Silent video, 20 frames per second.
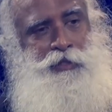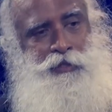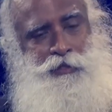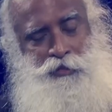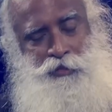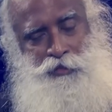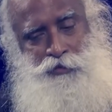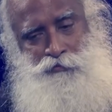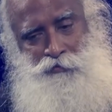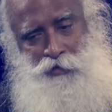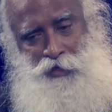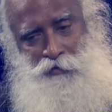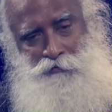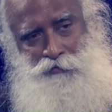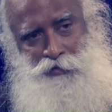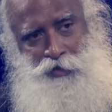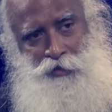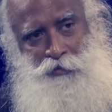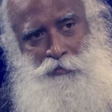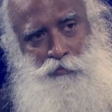It is one of
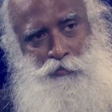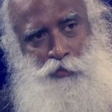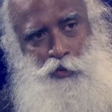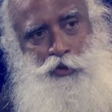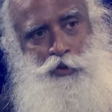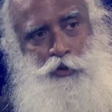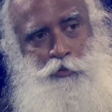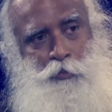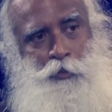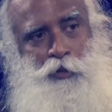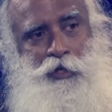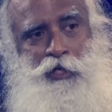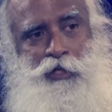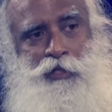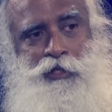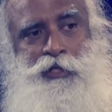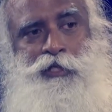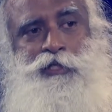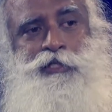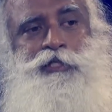the most
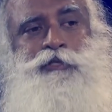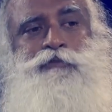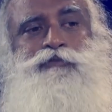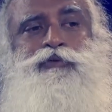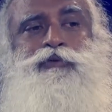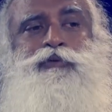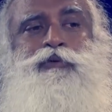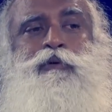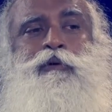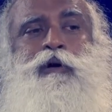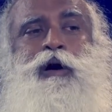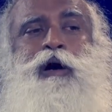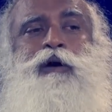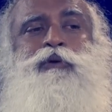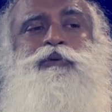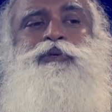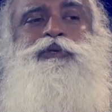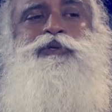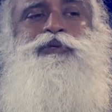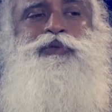potent things if you know how
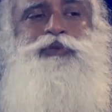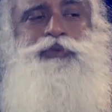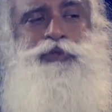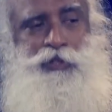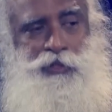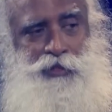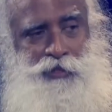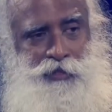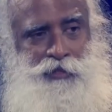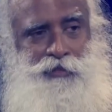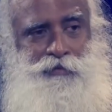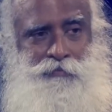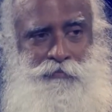to use it.